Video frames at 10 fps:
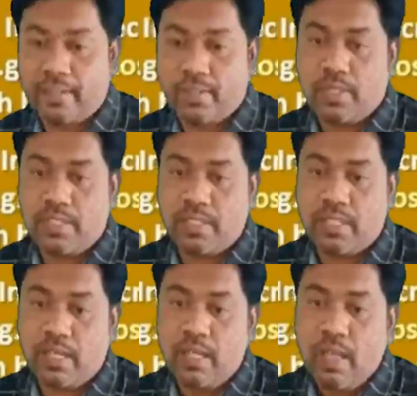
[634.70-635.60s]
So this is
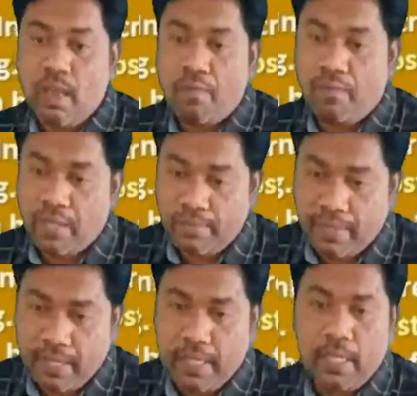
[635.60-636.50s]
the
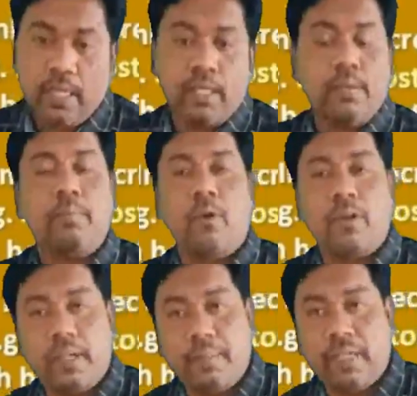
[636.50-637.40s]
very
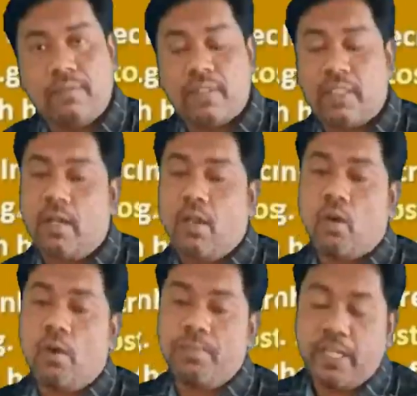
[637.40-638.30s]
important beta for the
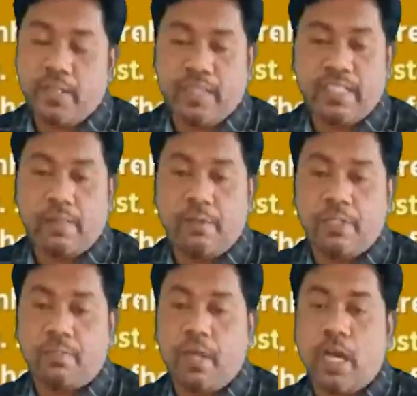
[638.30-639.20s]
competitive
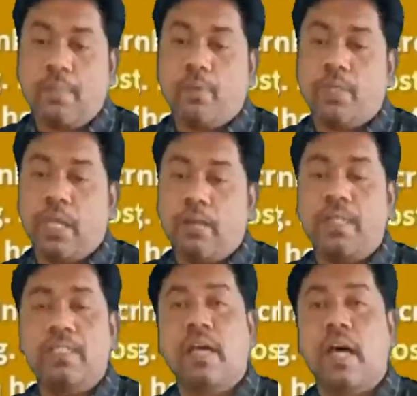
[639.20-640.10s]
examination.
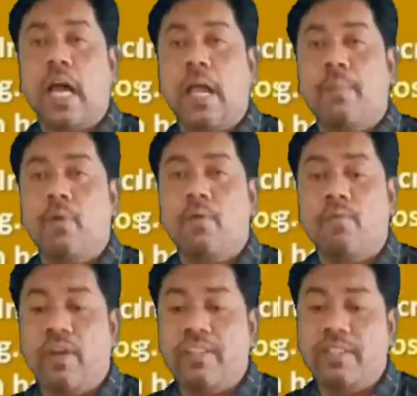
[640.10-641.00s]

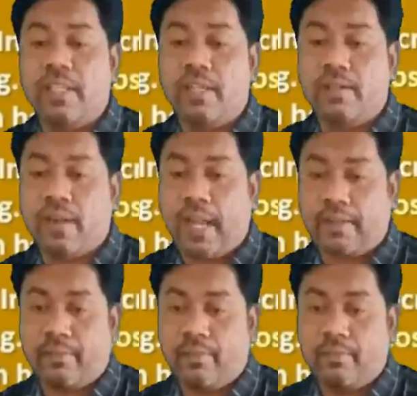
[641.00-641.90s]
Hypophyseal
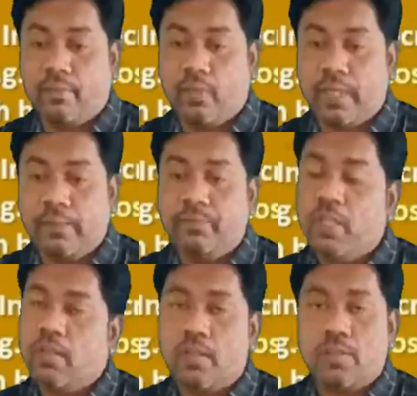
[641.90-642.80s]
tract.
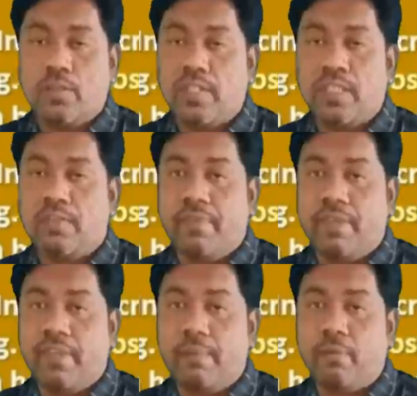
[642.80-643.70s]
Okay, so this is the
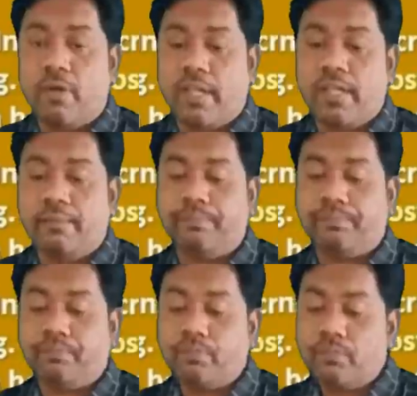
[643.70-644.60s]
very important.
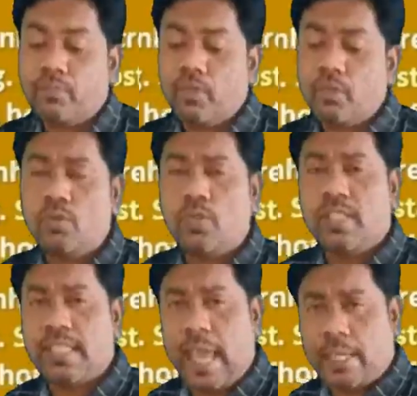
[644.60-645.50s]
So
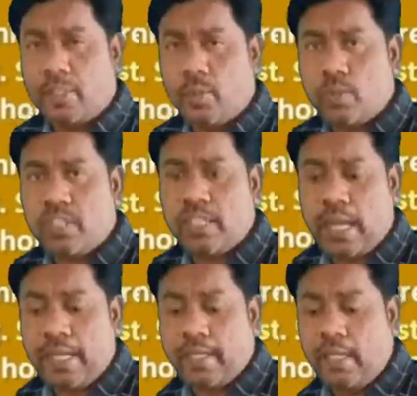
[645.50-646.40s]
this oxytocin
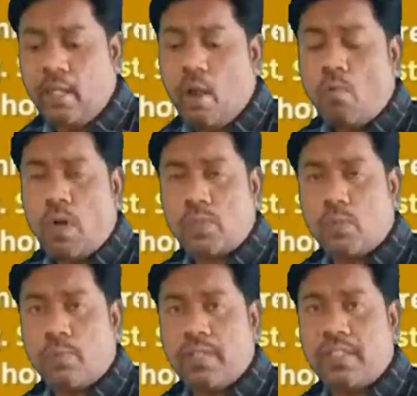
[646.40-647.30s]
and
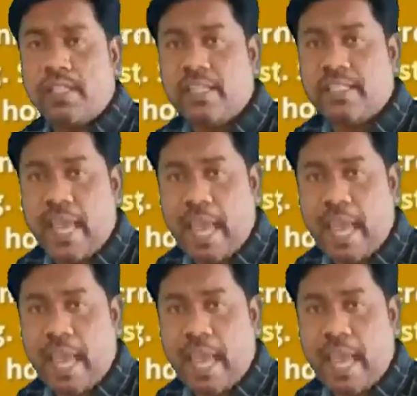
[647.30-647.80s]
vasopressin, it is